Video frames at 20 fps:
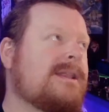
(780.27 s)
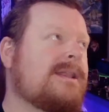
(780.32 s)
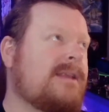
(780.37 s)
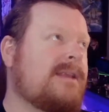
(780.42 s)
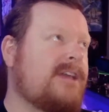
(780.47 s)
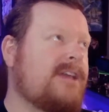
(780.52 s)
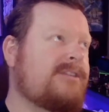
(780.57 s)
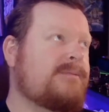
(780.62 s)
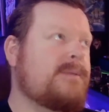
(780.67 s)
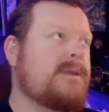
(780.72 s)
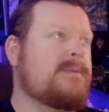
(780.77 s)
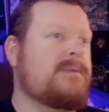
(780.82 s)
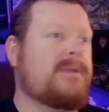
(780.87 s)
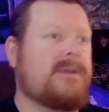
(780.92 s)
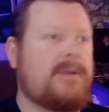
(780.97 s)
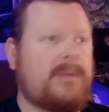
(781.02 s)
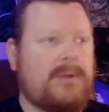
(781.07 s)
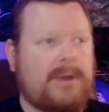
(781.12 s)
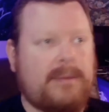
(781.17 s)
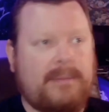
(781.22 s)
less people
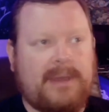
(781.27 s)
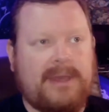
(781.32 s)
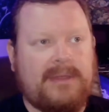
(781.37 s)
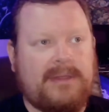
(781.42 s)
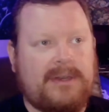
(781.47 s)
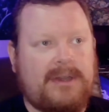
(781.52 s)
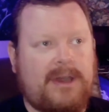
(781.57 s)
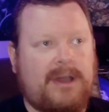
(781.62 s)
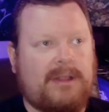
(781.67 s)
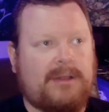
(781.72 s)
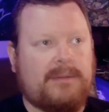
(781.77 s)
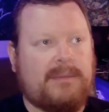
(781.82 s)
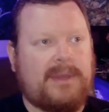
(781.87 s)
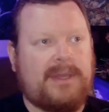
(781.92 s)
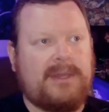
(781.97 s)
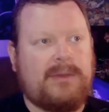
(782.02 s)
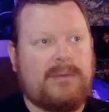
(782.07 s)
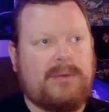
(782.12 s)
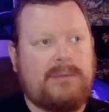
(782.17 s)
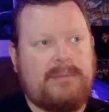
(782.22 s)
that want to pay the $1,
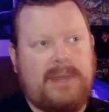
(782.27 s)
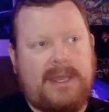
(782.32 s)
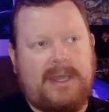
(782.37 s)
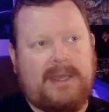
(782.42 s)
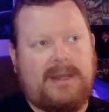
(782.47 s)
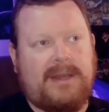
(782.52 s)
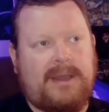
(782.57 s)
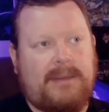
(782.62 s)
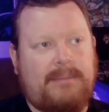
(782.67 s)
but you would make it up.